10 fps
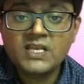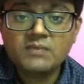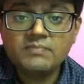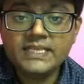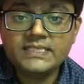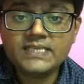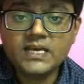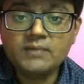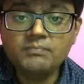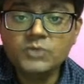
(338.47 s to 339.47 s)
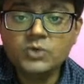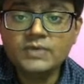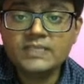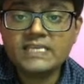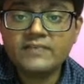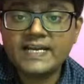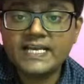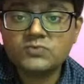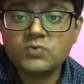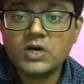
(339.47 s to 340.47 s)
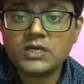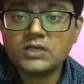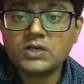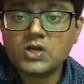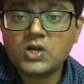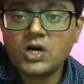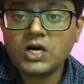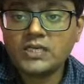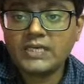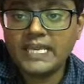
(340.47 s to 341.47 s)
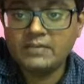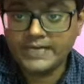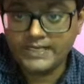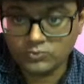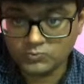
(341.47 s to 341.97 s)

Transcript: Means mu is given as what? Cot A by 2.